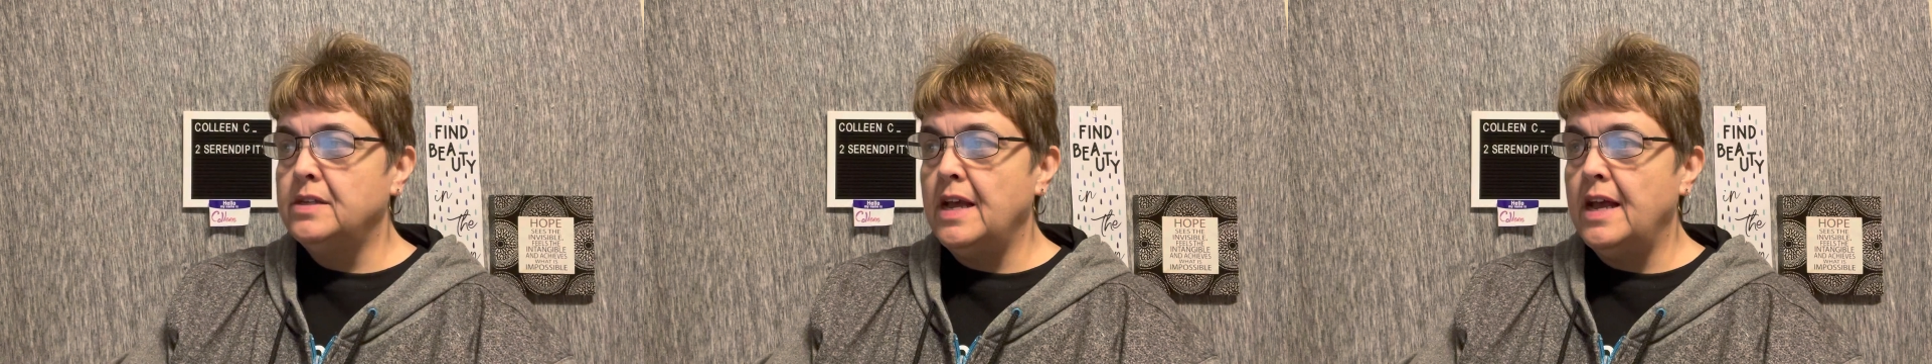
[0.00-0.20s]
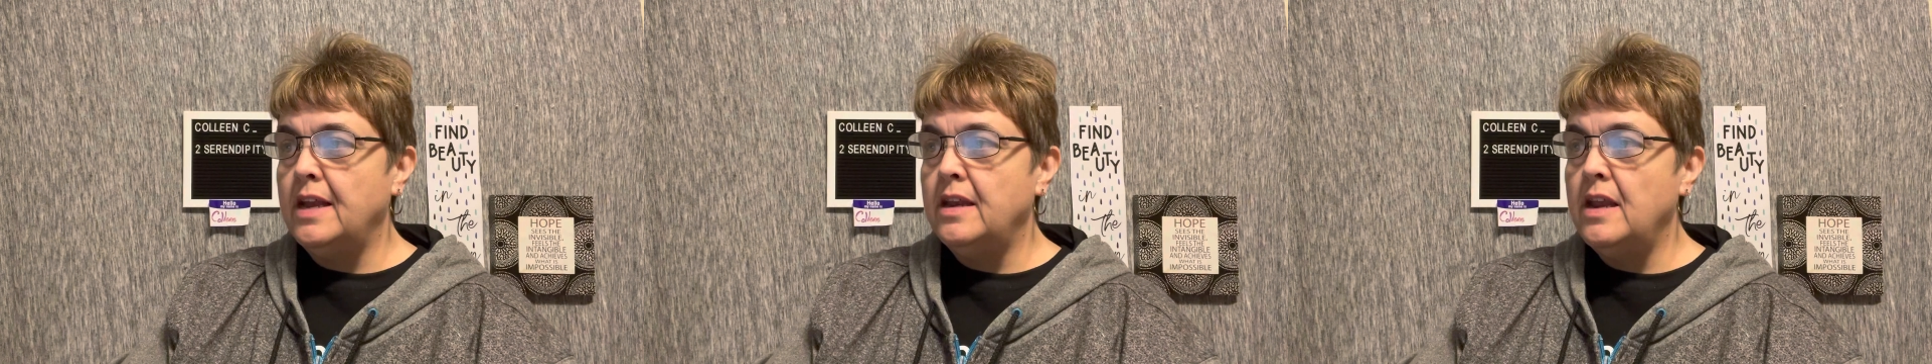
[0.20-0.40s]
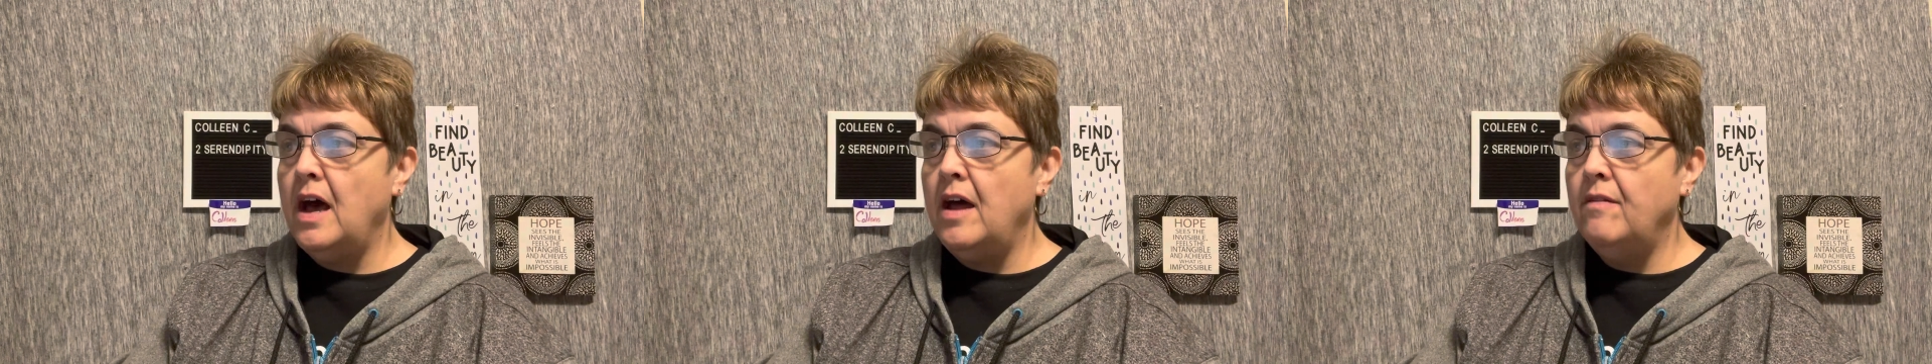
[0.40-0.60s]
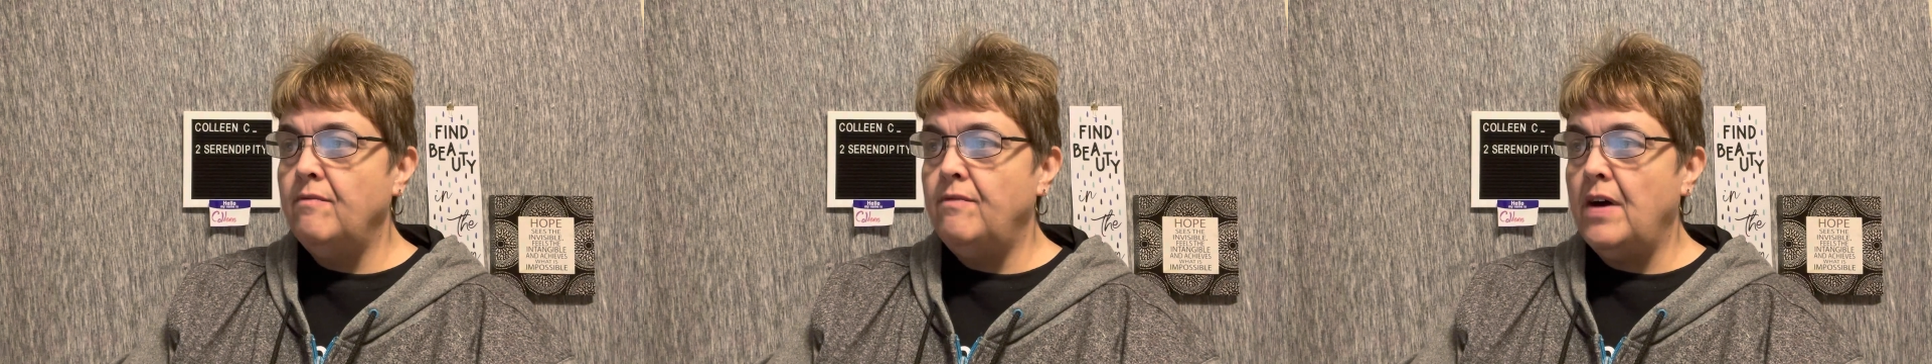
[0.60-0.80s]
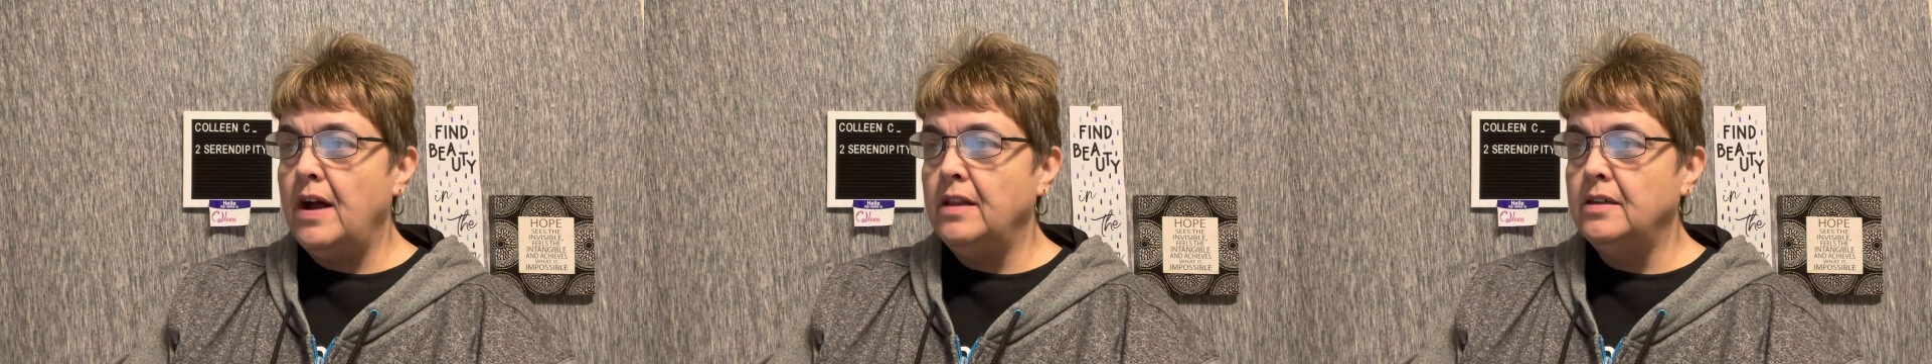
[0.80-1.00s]
and
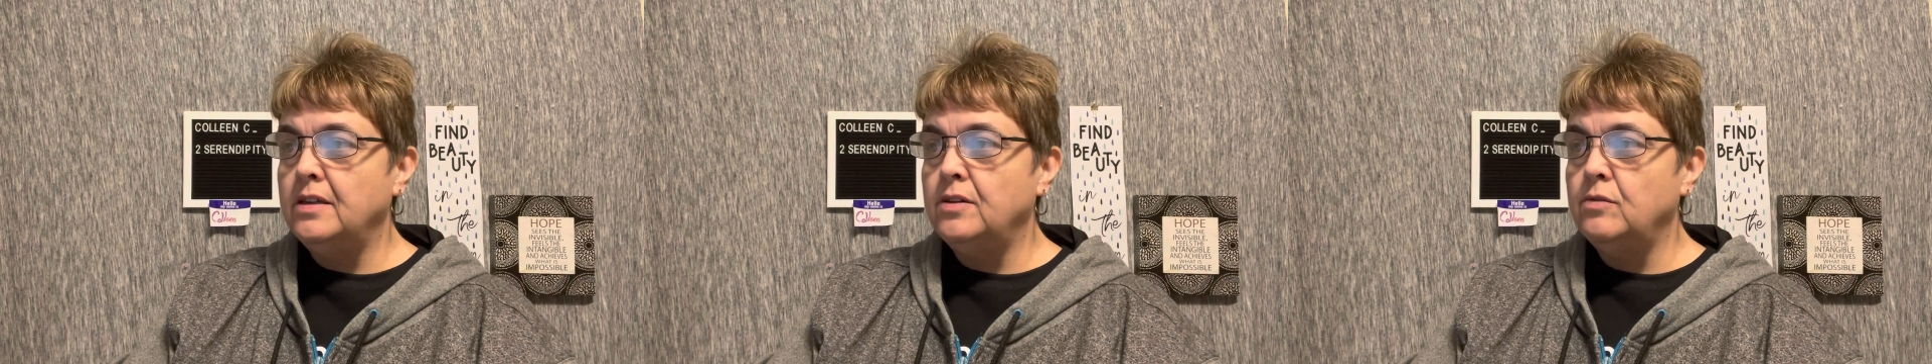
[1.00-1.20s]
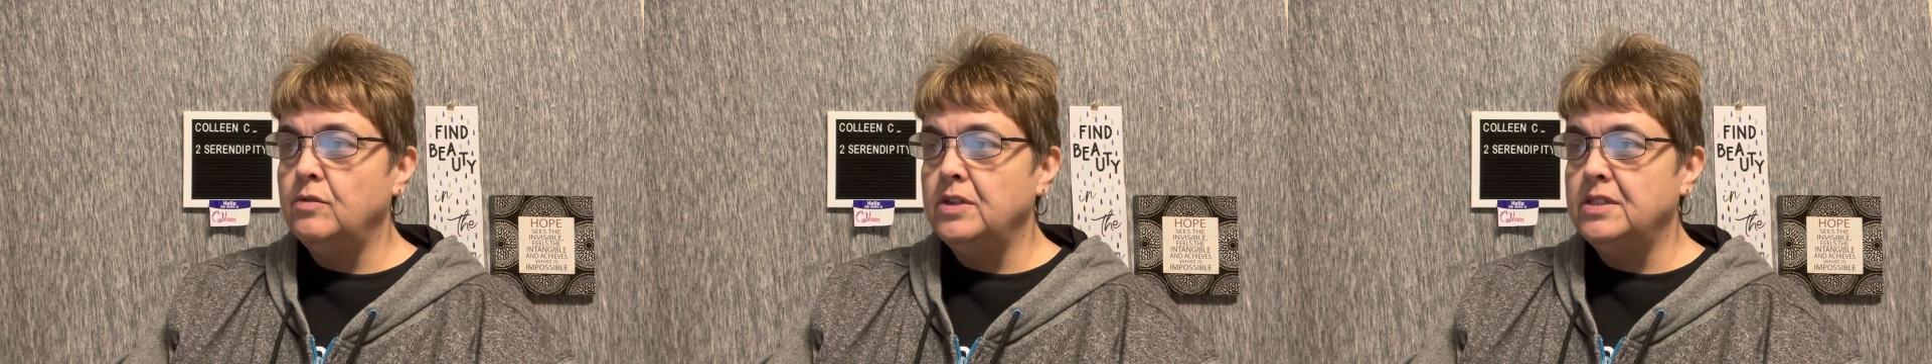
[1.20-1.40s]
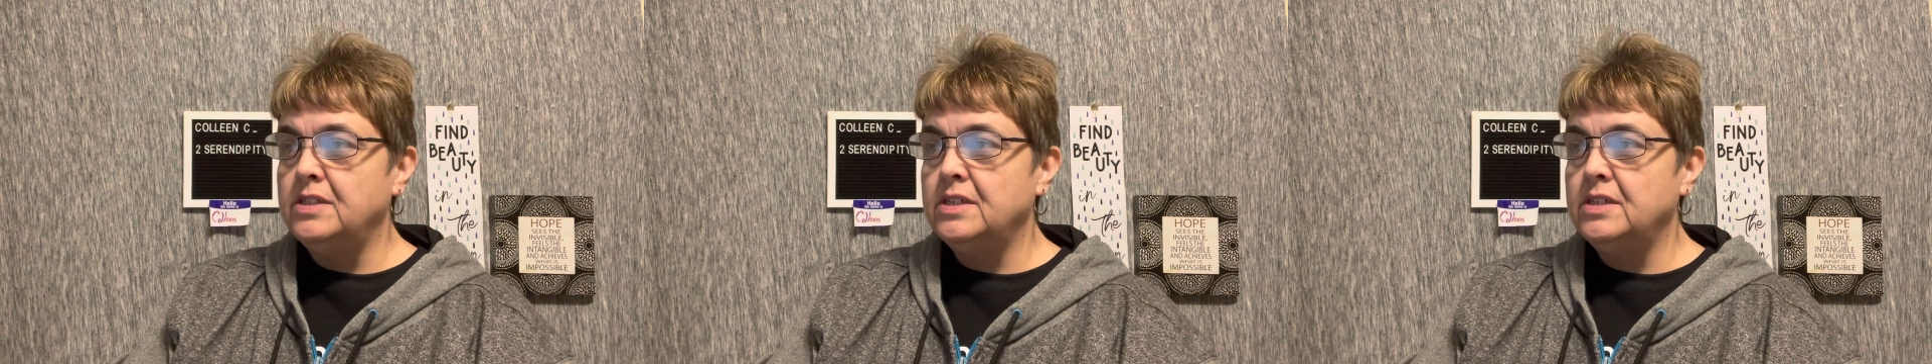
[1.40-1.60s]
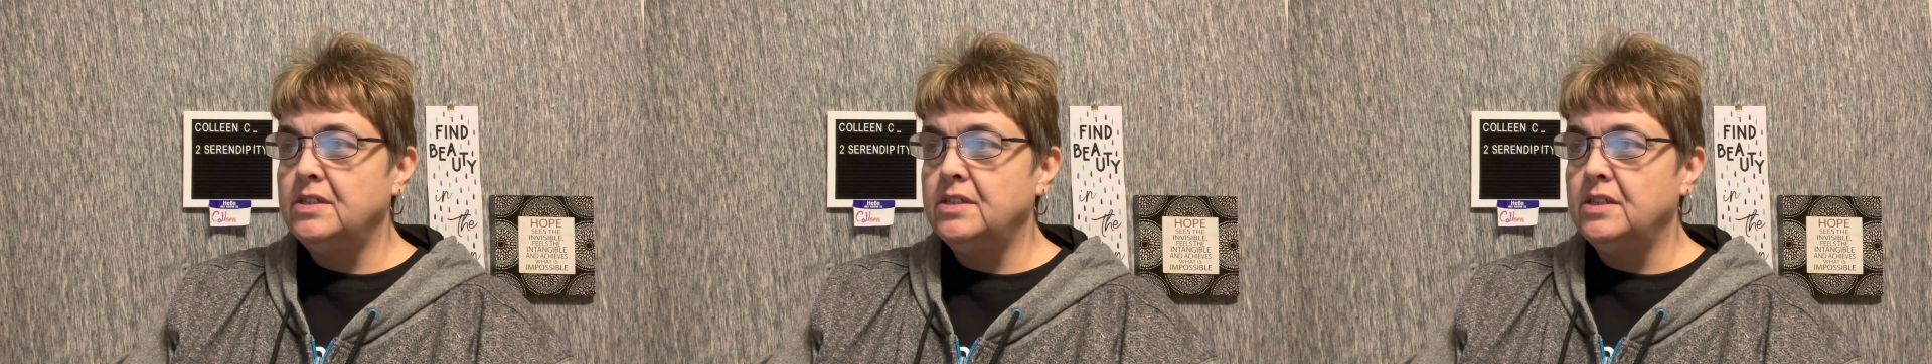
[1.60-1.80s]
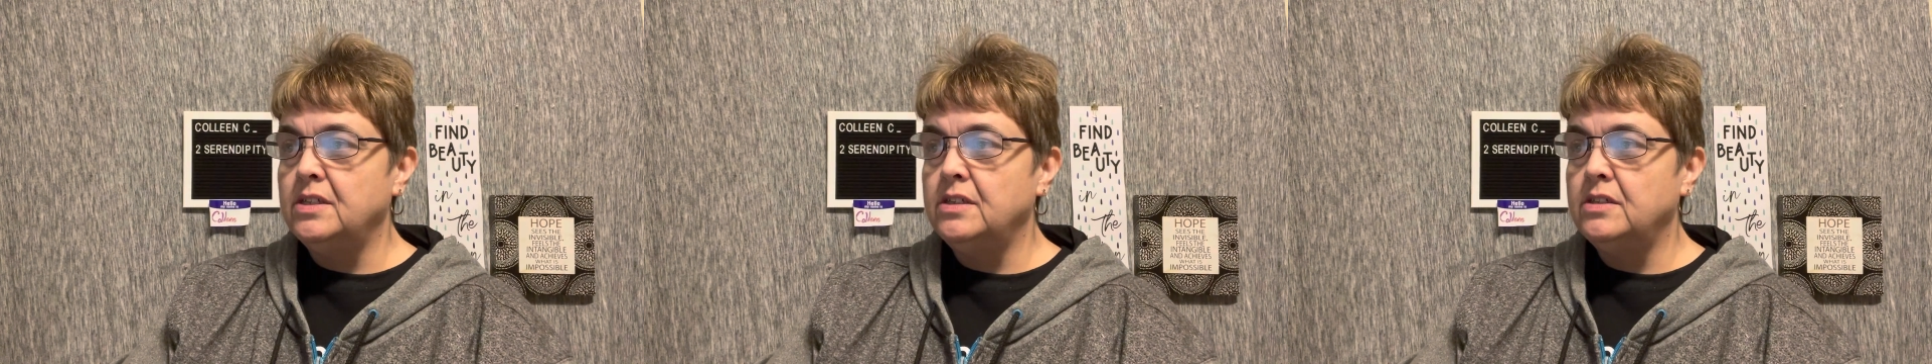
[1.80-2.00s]
nonviolent
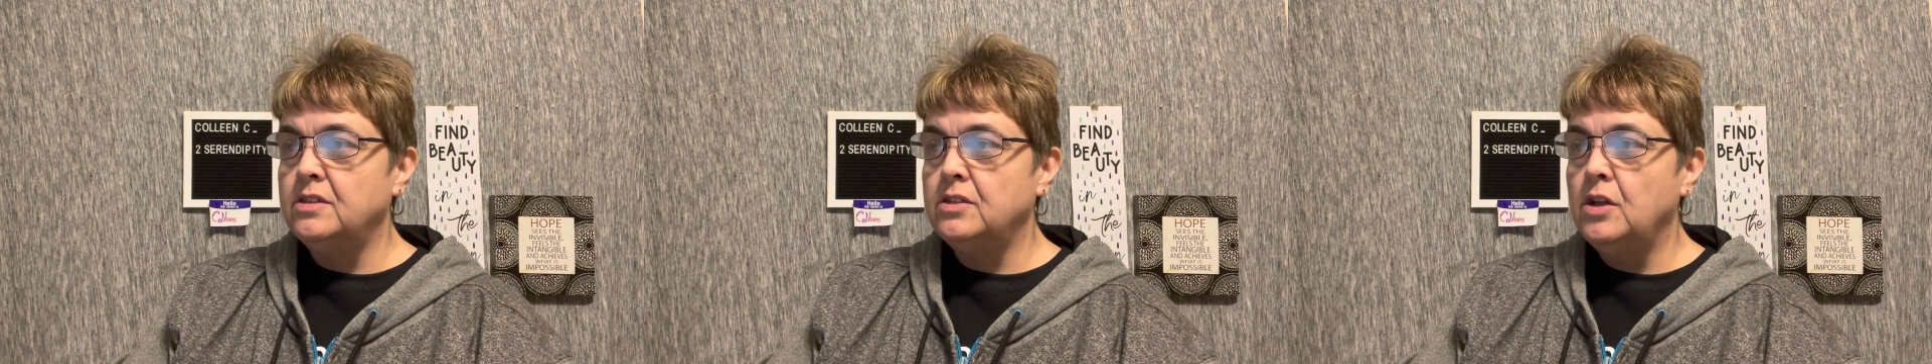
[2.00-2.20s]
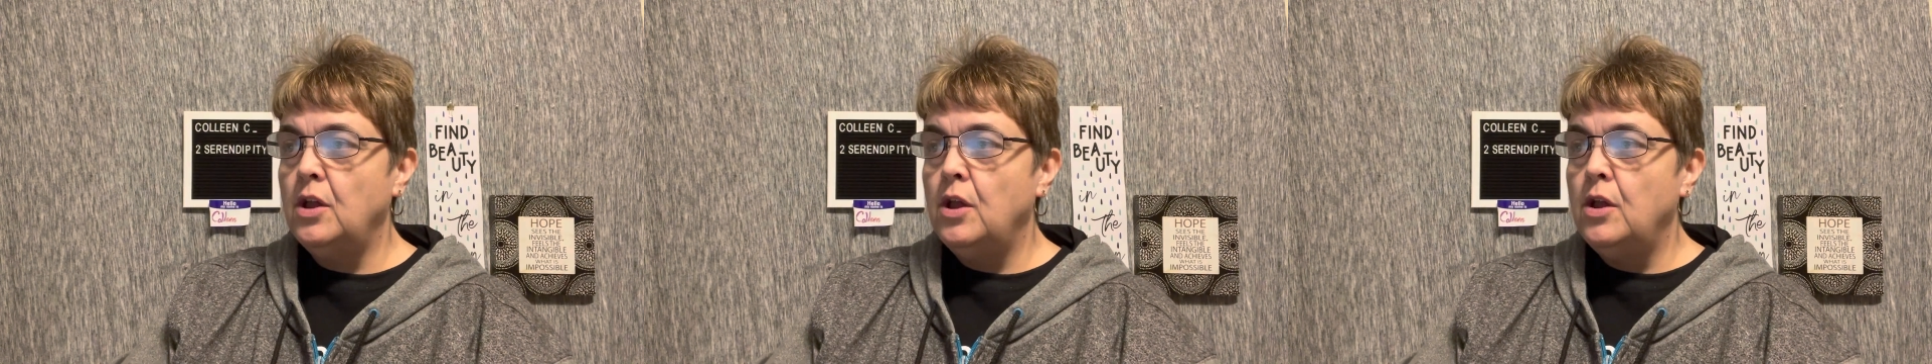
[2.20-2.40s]
resistance